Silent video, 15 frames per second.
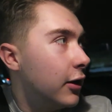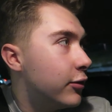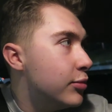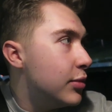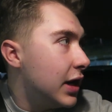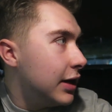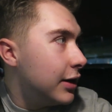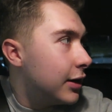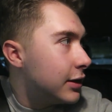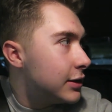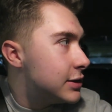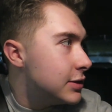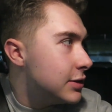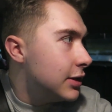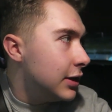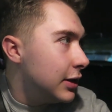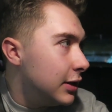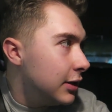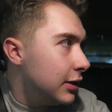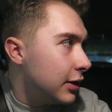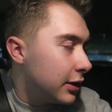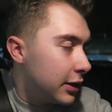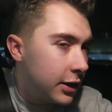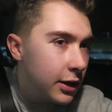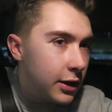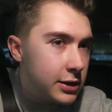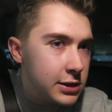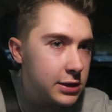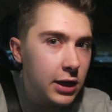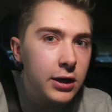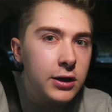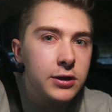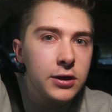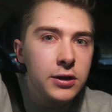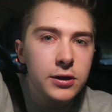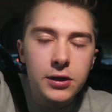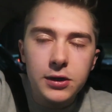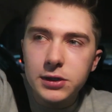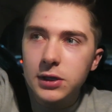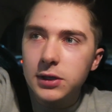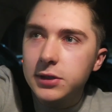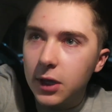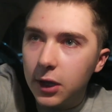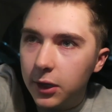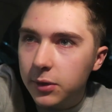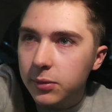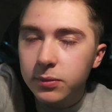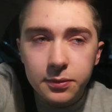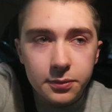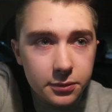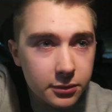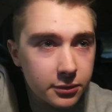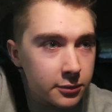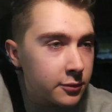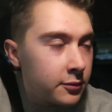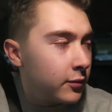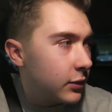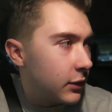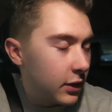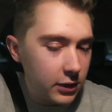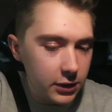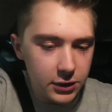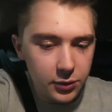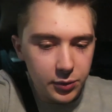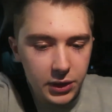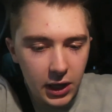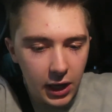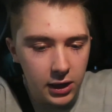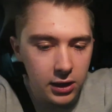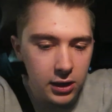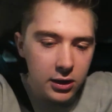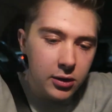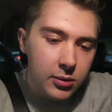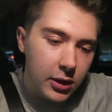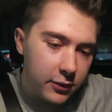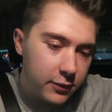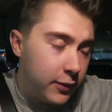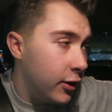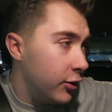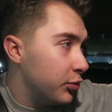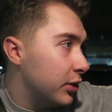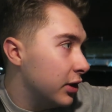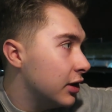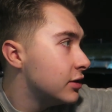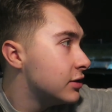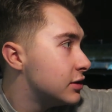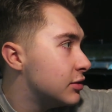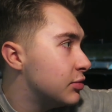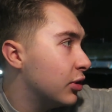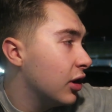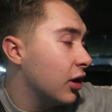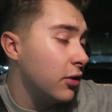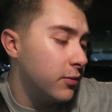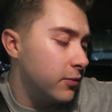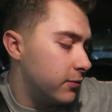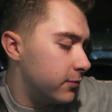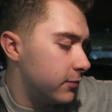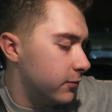I have made it to the station just in time. You should be getting in about 5 minutes, but